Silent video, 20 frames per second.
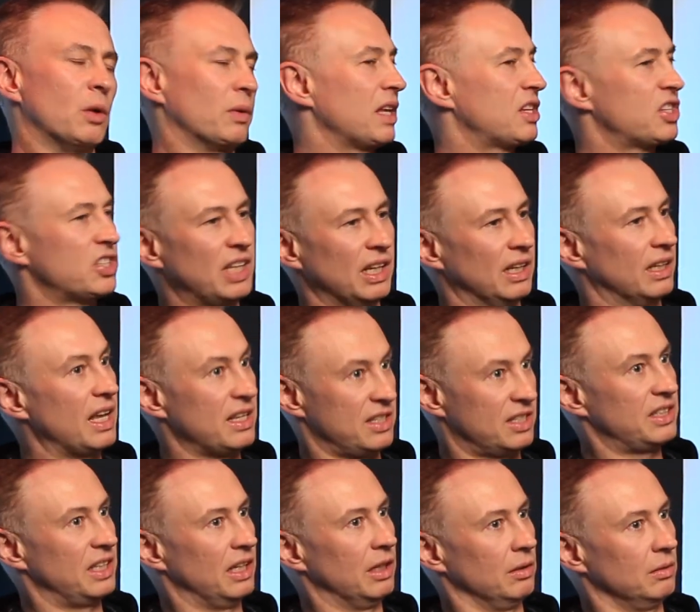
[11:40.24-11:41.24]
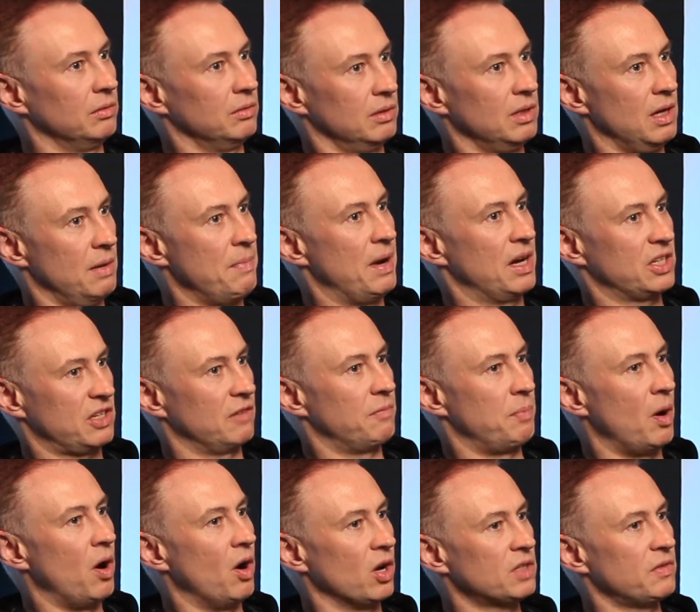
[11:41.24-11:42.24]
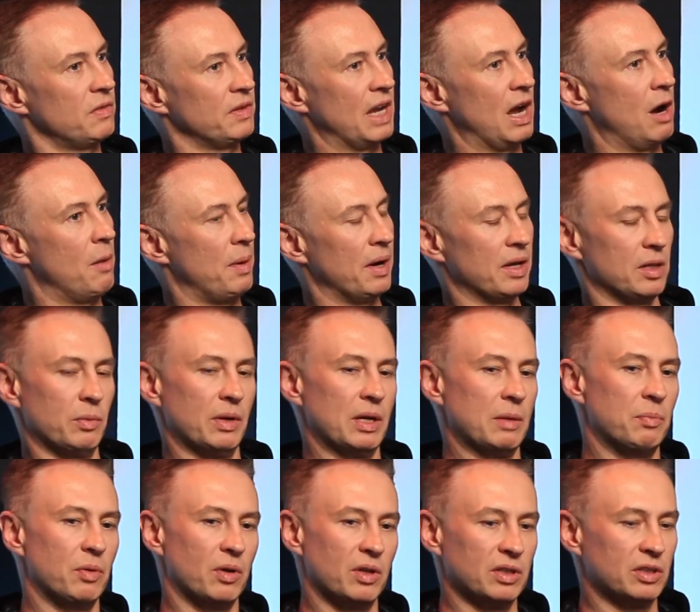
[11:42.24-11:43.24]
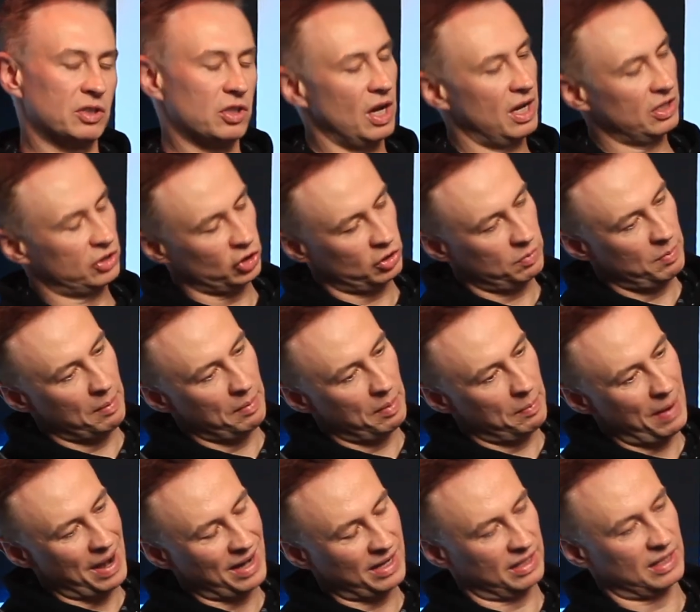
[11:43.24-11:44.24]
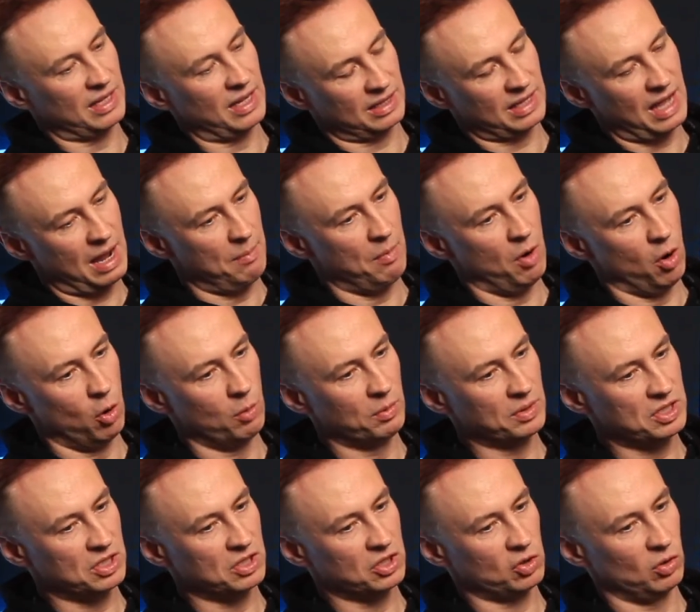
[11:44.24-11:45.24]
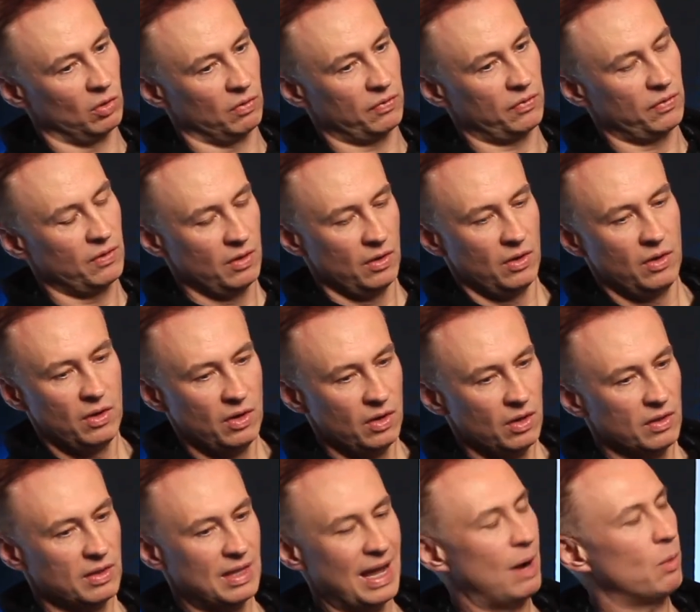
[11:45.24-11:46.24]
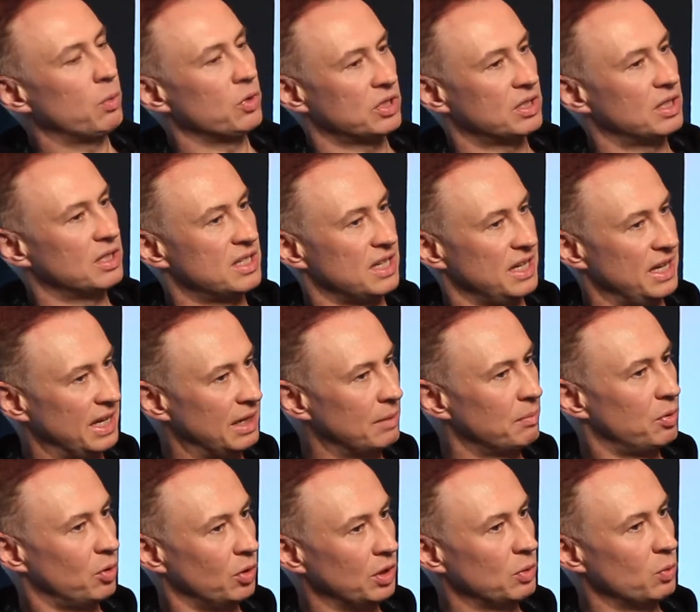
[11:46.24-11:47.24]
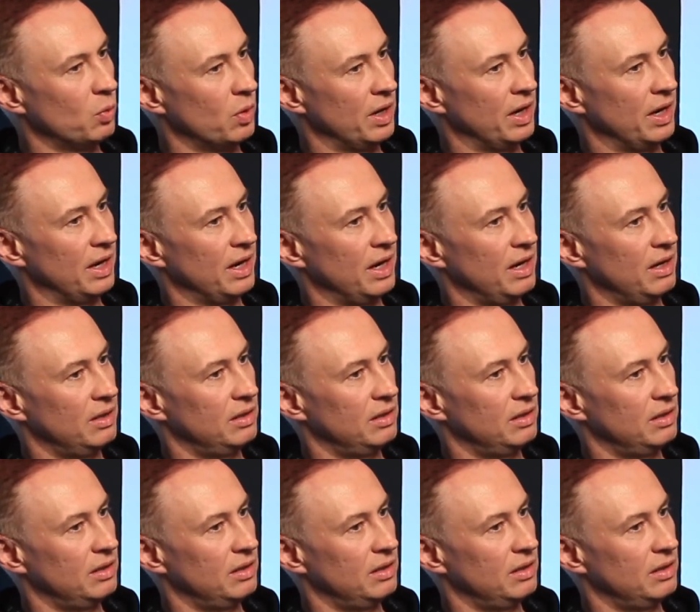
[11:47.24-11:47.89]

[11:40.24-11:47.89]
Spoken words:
still a massive part of it now, by the way. But I just remember back at that moment and stuff, that was the turning point where